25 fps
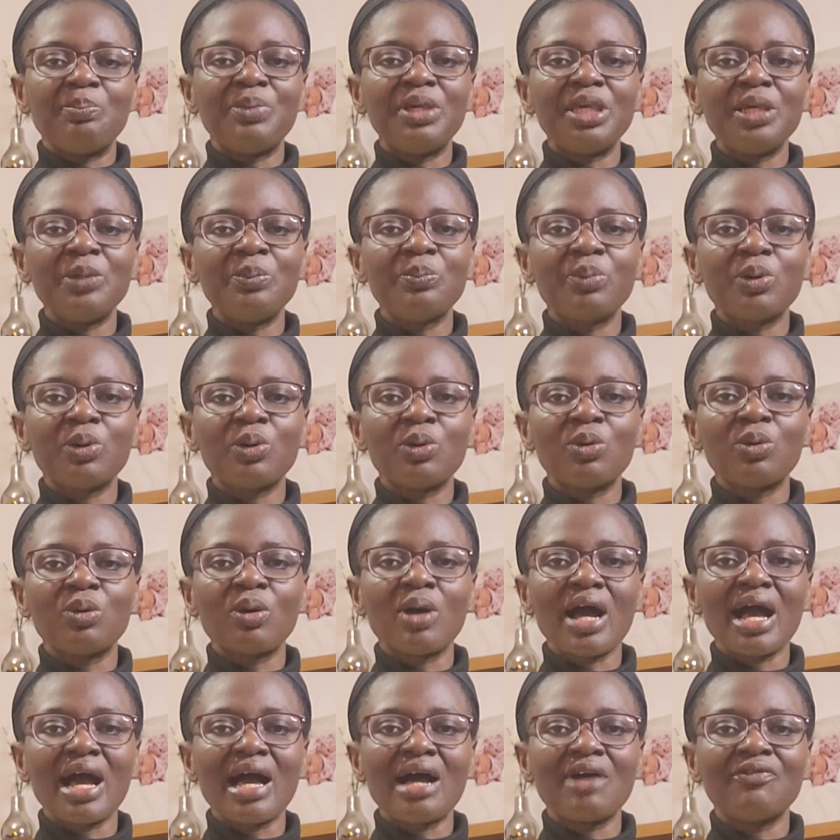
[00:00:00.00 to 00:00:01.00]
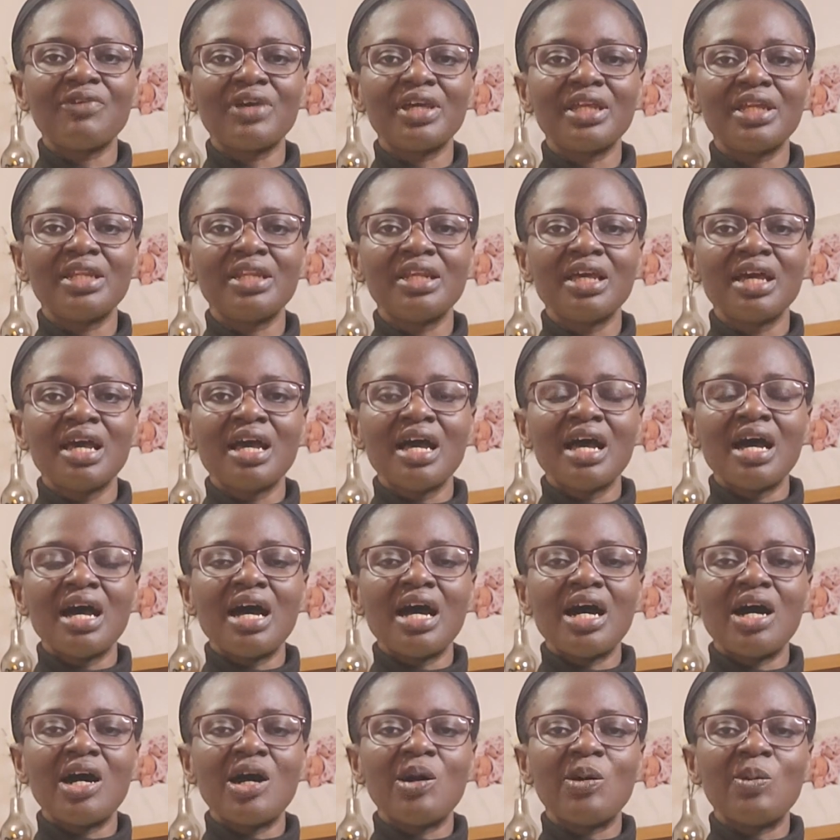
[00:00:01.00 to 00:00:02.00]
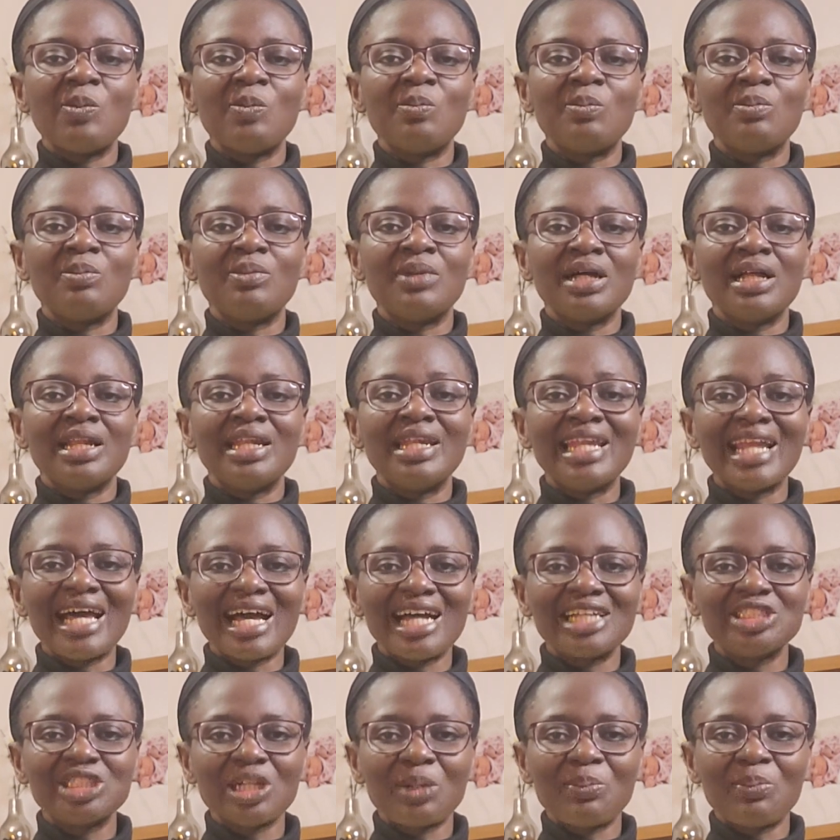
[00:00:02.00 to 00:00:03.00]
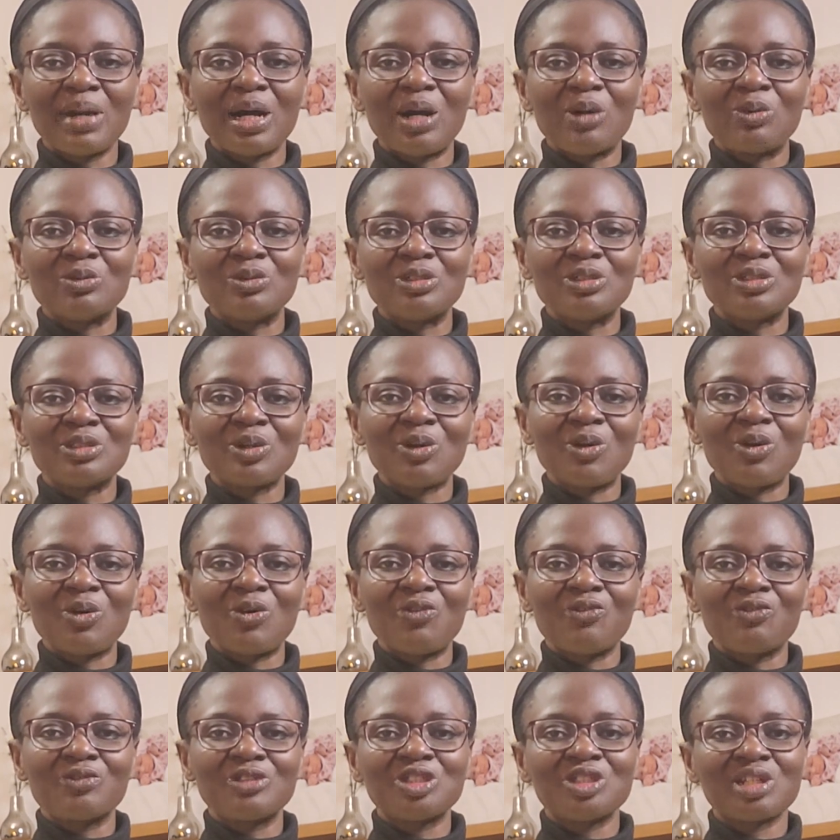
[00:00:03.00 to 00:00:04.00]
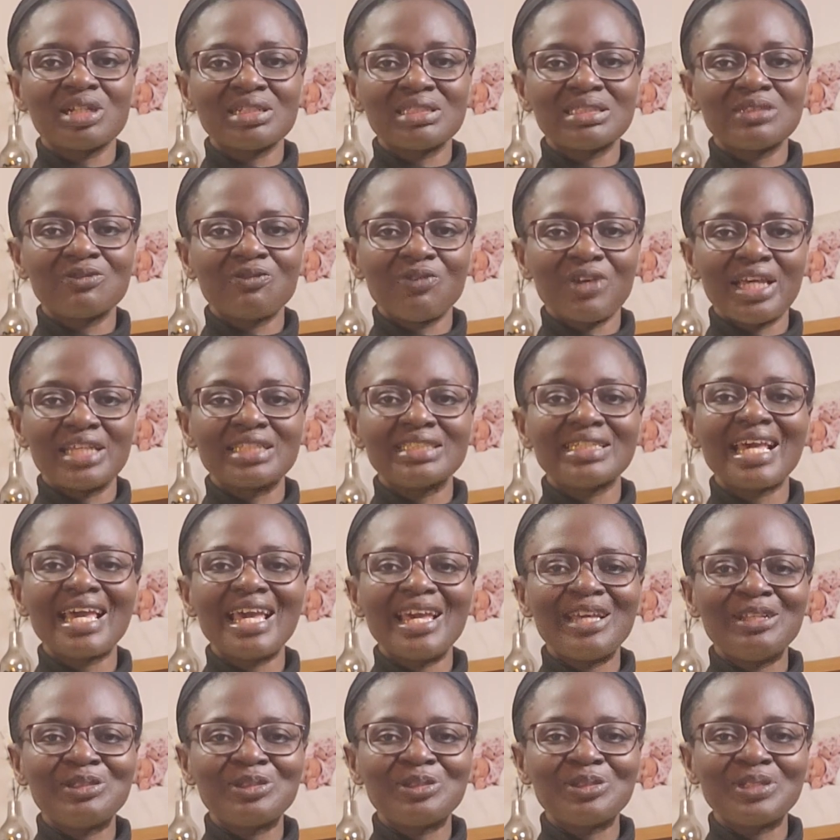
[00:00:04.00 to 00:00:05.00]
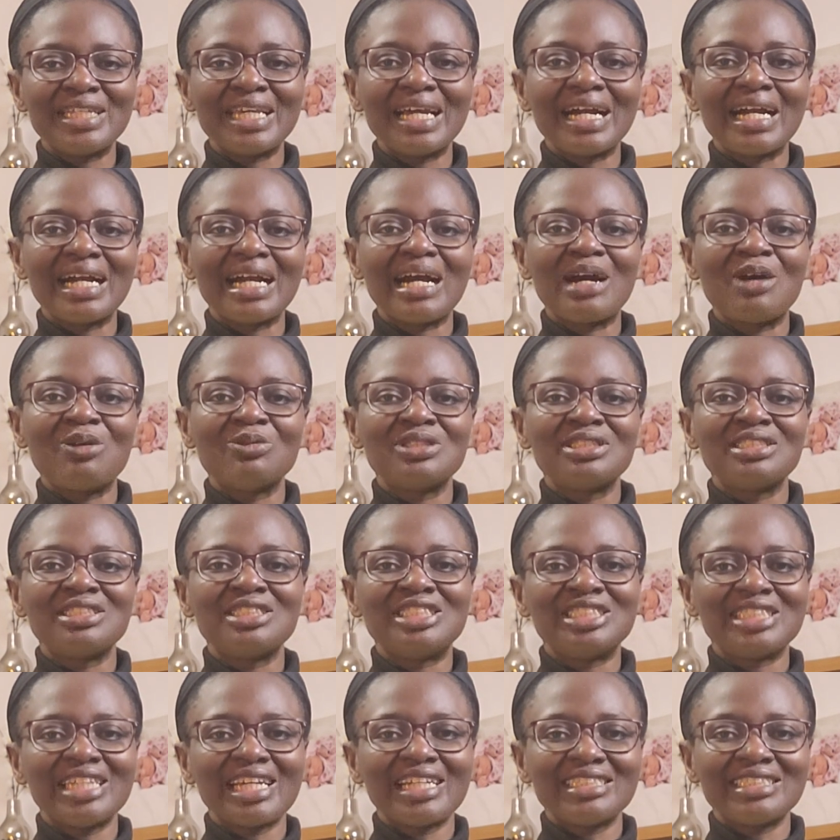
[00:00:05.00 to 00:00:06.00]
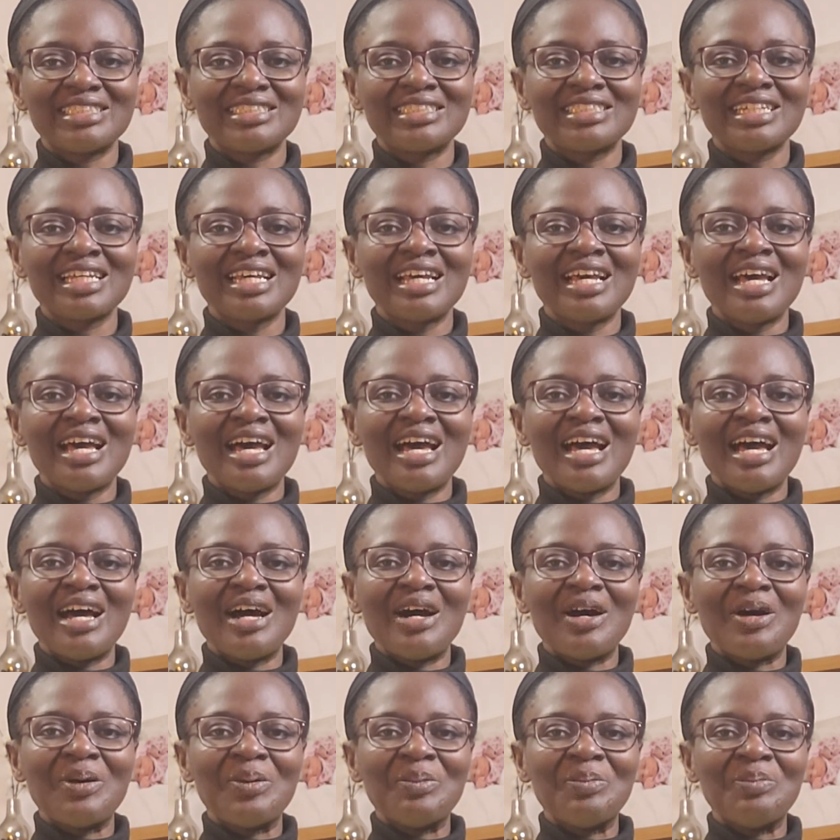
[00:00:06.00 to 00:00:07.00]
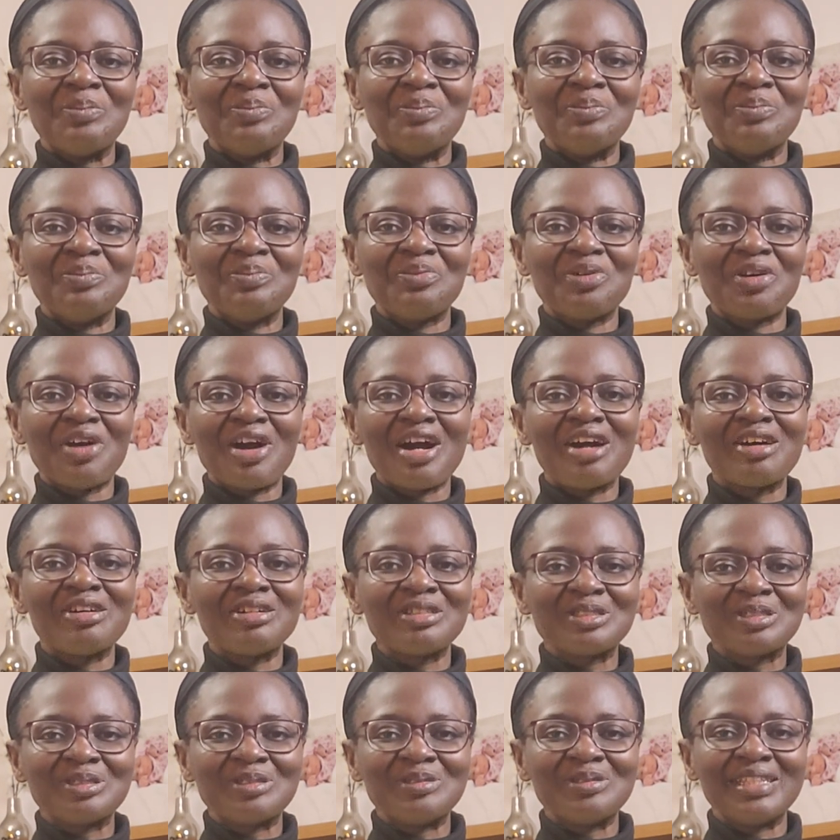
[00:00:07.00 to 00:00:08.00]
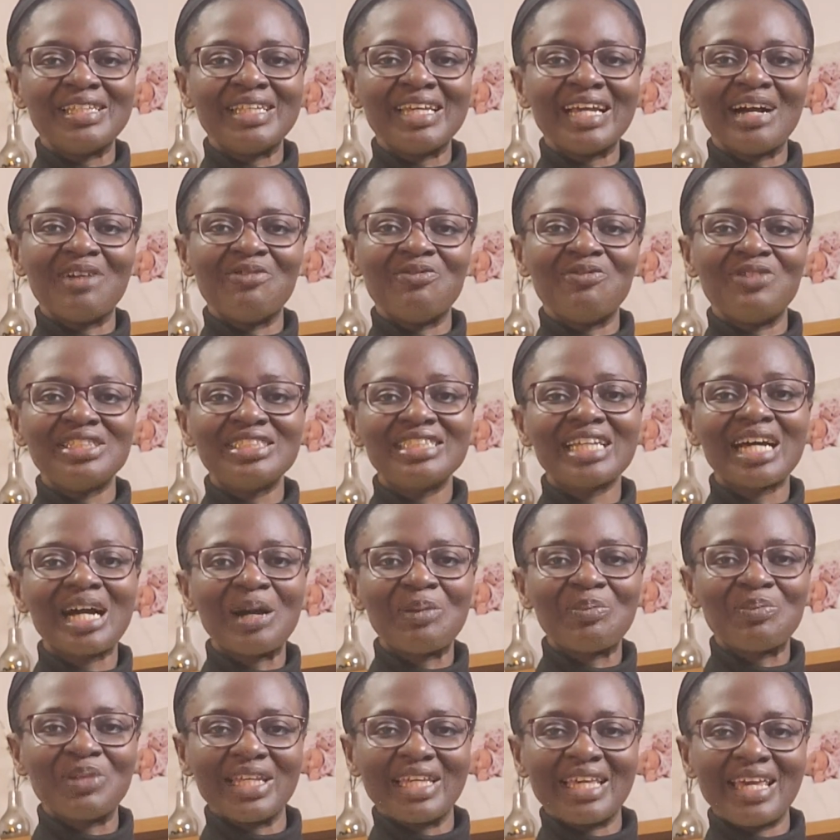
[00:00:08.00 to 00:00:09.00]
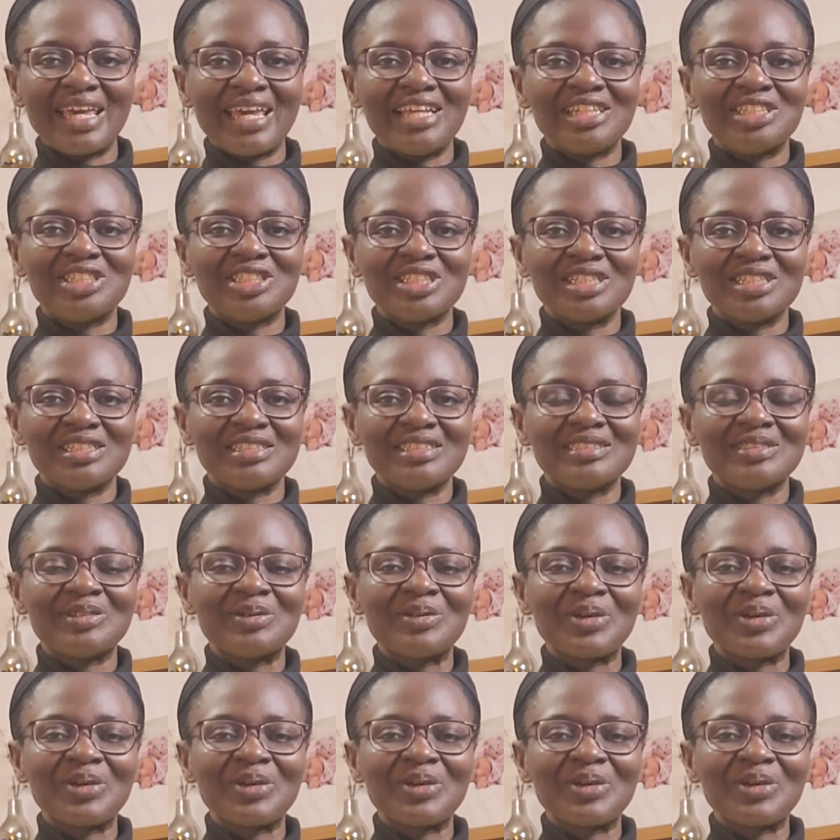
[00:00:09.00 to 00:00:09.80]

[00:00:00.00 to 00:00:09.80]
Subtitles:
people having large amounts of transfers into the accounts just prior to their visa applications.